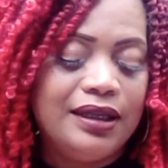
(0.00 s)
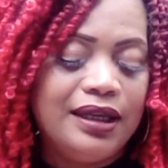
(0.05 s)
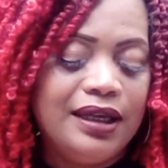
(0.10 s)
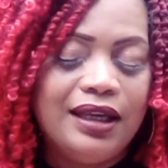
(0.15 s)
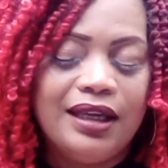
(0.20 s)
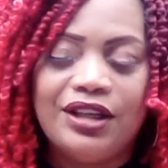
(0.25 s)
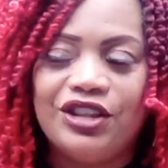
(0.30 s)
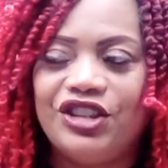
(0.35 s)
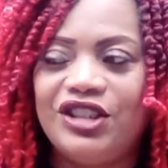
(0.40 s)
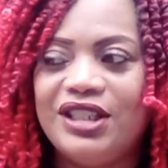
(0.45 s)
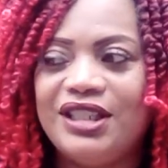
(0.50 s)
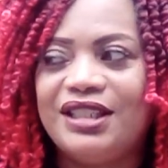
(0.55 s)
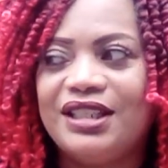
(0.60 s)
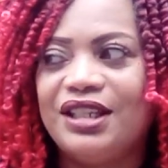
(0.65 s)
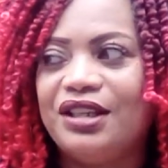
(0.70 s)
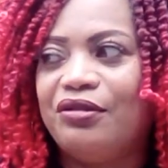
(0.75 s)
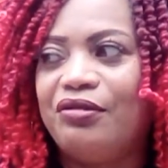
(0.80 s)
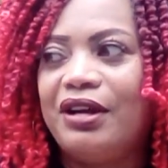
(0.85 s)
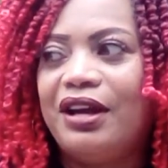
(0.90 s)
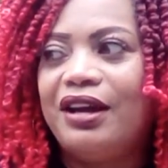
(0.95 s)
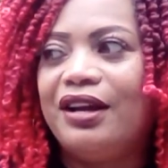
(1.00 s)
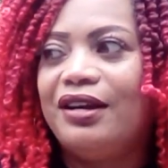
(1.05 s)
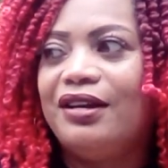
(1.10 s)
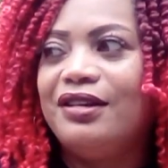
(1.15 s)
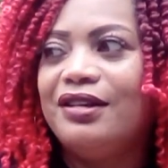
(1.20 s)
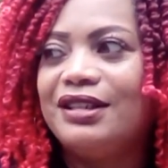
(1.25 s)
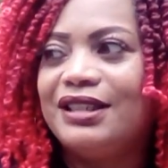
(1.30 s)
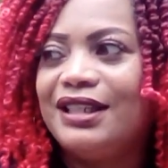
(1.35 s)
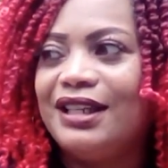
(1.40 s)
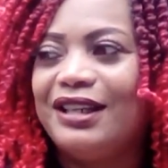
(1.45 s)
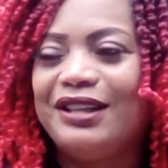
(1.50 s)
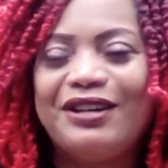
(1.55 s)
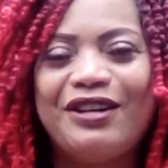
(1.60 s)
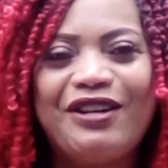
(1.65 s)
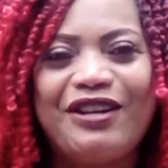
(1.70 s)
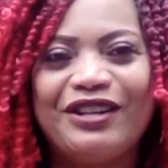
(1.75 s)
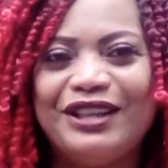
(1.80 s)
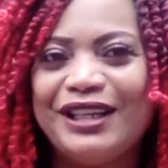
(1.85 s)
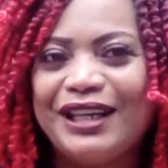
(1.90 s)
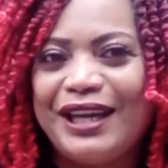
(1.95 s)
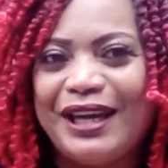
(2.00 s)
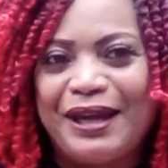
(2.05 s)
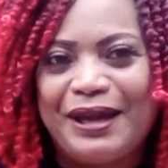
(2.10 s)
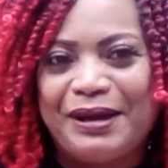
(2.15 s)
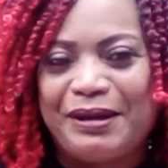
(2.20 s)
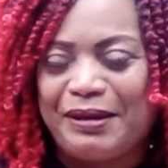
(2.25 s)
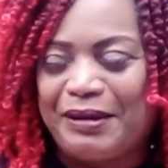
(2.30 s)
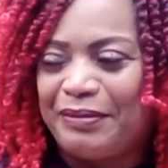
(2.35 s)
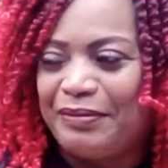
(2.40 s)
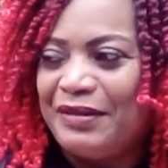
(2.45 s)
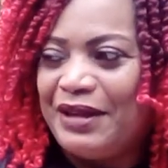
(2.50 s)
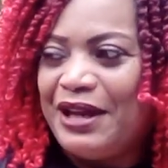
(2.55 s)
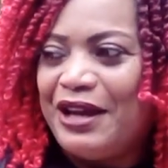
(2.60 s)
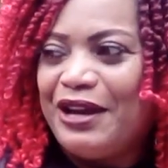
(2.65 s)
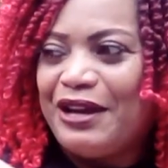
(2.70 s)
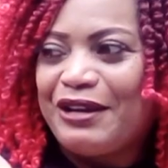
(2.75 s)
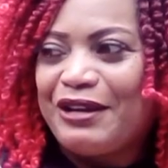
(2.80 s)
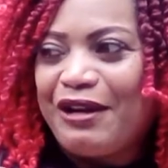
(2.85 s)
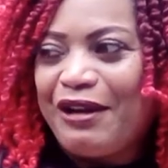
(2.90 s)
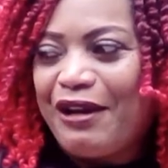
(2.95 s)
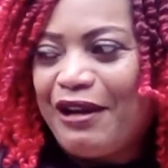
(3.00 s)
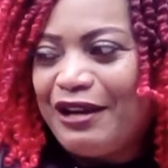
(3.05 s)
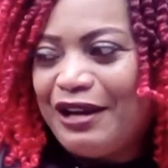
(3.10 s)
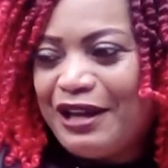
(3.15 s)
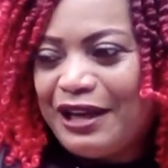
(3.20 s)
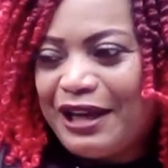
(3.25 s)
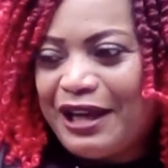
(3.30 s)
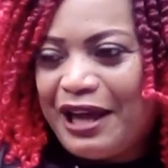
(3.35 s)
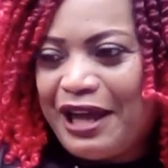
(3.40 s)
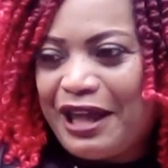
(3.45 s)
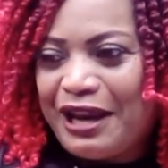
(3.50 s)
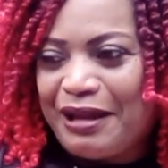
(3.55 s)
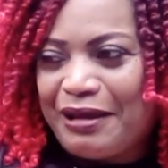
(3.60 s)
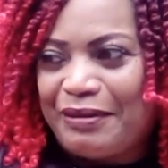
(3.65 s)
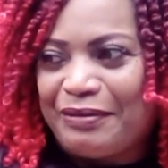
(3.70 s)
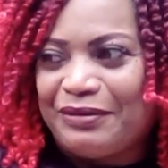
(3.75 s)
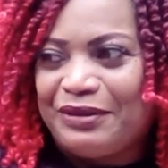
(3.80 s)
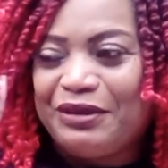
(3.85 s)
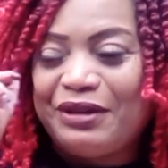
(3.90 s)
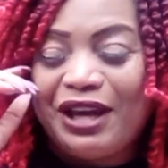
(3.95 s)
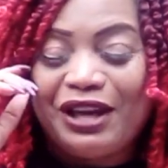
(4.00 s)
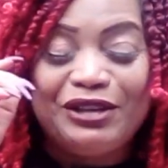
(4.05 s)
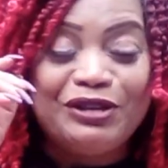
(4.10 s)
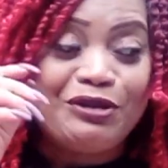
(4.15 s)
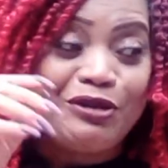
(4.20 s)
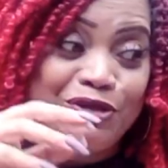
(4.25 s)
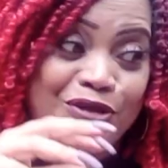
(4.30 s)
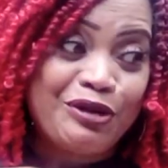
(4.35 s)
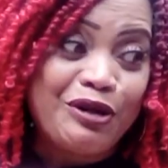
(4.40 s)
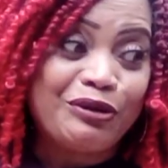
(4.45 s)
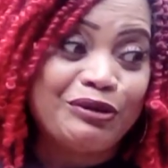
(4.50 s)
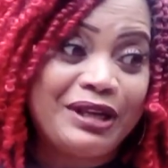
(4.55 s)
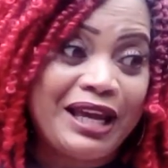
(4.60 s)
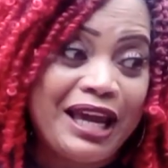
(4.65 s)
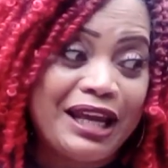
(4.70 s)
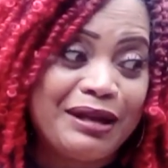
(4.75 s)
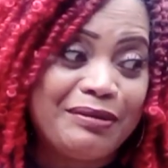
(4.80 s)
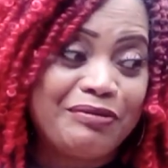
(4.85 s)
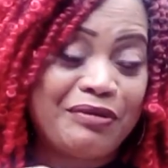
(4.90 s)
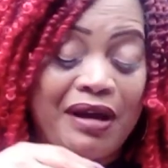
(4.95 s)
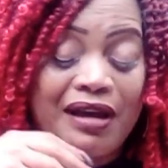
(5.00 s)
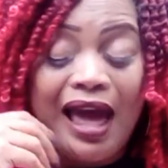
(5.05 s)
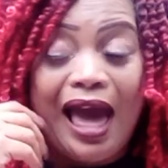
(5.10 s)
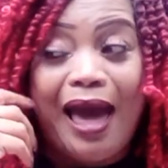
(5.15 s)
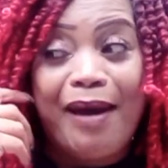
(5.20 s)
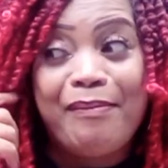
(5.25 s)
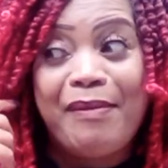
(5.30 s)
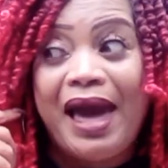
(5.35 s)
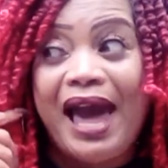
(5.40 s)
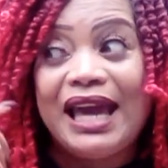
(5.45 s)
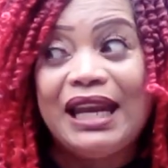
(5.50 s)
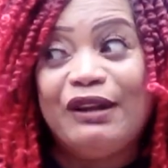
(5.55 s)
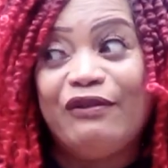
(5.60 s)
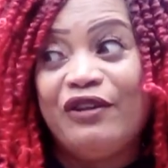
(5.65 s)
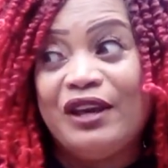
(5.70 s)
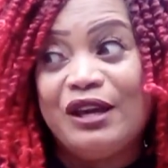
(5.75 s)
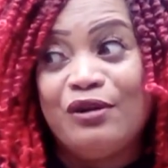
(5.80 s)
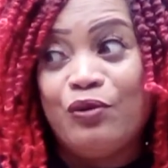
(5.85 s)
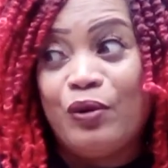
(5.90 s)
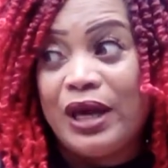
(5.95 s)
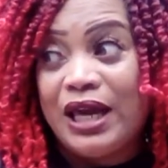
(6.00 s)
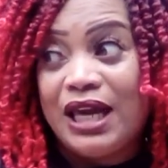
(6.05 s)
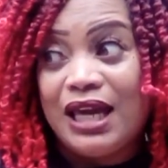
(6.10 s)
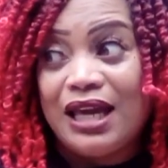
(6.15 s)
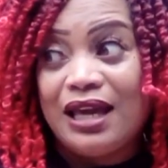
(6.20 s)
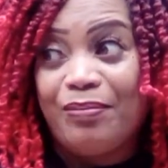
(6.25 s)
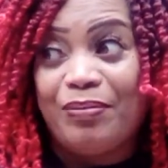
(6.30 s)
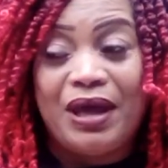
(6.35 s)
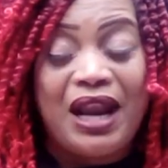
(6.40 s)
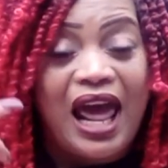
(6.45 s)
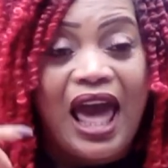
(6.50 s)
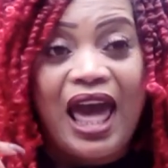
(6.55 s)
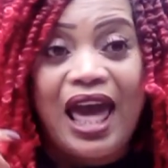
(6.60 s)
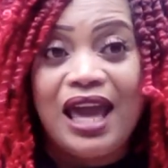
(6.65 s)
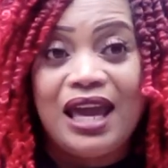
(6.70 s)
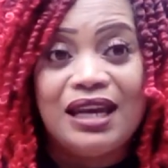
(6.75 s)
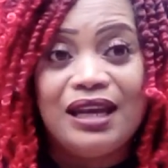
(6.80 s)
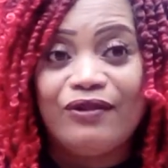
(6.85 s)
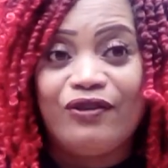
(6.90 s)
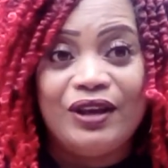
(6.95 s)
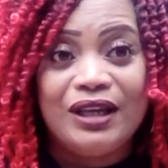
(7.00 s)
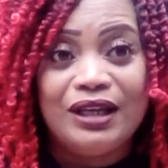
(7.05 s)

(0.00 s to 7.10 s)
And she's sitting around here telling, girl, look at him. Girl, look at him. You like, you, you gonna date him? I might if he win, but I ain't if he